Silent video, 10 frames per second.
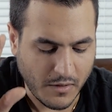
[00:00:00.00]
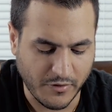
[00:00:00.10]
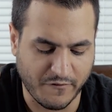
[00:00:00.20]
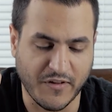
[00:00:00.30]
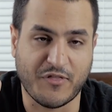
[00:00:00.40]

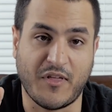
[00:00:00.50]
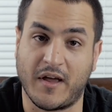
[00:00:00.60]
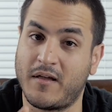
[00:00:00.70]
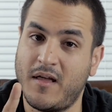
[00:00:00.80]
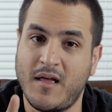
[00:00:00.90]
The fifth
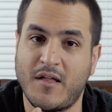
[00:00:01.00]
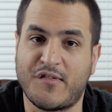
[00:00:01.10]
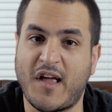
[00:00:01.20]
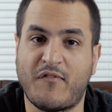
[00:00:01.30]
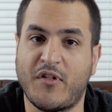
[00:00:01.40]
thing,
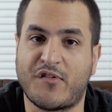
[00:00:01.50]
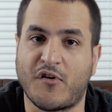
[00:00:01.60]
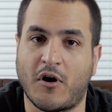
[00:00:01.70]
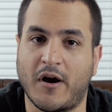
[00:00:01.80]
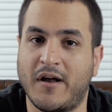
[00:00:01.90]
safe than
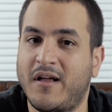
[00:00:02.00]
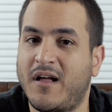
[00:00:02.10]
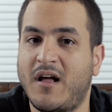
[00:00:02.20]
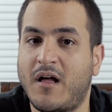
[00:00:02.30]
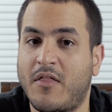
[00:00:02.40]
sorry.
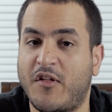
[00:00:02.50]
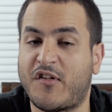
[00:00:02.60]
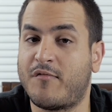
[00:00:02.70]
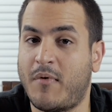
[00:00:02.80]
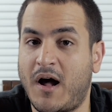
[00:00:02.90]
This
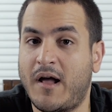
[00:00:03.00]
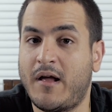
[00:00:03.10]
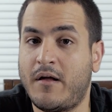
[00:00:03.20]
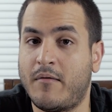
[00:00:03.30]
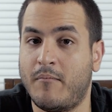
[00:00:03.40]
is
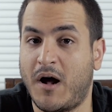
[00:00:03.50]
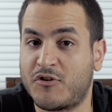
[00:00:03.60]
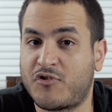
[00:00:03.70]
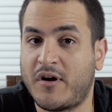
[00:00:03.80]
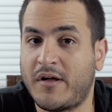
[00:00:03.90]
my
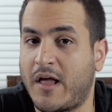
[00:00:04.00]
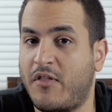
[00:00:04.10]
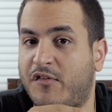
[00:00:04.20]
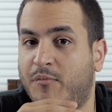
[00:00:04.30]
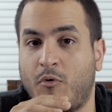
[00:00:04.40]
mantra,
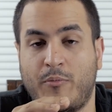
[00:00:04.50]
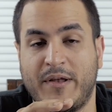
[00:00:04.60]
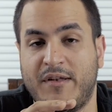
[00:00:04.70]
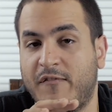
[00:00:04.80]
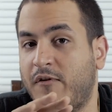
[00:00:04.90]
and this will be
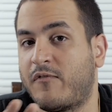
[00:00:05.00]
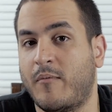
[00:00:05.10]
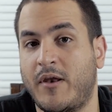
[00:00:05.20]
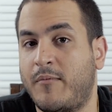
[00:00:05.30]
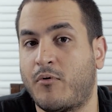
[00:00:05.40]
different
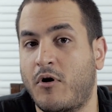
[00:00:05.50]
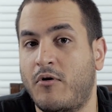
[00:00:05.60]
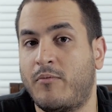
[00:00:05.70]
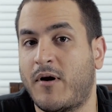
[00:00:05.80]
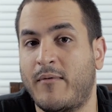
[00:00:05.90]
from any
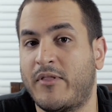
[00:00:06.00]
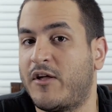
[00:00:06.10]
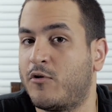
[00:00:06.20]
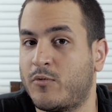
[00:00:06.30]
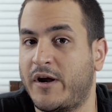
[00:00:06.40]
pro probably that
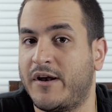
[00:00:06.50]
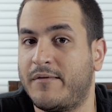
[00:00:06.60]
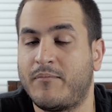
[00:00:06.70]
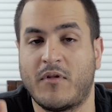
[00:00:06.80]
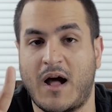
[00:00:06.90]
you'll read.
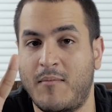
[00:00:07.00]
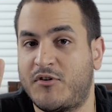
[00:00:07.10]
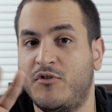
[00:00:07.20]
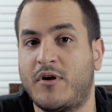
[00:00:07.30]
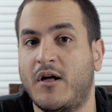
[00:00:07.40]
I'm a
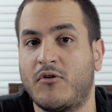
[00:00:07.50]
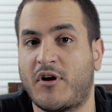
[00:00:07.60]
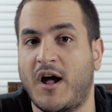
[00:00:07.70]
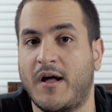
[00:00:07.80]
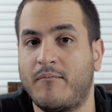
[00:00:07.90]
2-color
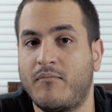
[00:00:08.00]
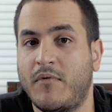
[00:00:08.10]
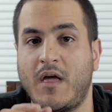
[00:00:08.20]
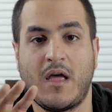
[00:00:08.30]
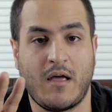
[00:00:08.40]
guy.
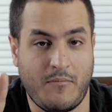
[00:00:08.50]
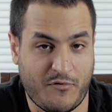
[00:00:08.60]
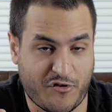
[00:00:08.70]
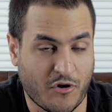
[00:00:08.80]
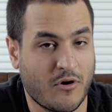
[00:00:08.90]

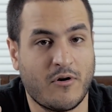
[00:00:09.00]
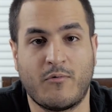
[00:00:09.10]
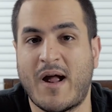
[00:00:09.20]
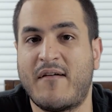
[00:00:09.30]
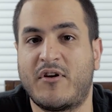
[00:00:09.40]
Sure,
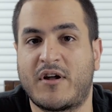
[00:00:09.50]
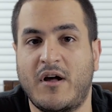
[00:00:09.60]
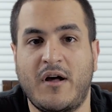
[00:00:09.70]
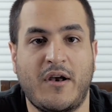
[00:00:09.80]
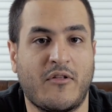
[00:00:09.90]

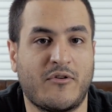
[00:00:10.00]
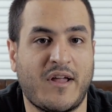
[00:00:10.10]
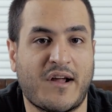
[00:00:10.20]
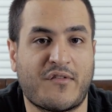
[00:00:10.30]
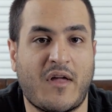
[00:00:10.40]
Ravnica and other
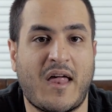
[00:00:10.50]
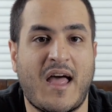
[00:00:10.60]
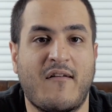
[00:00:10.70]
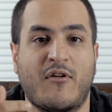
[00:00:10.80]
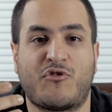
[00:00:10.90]
decks that
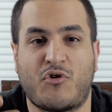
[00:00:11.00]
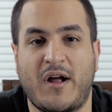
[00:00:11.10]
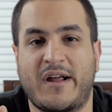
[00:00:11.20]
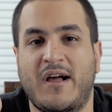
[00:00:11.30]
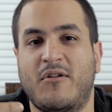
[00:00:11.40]
have a
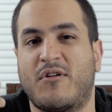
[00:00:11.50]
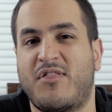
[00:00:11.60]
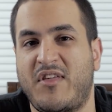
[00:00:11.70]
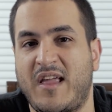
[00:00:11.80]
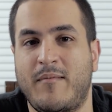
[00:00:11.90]
tricolor
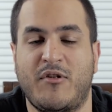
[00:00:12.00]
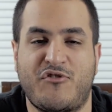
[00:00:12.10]
theme and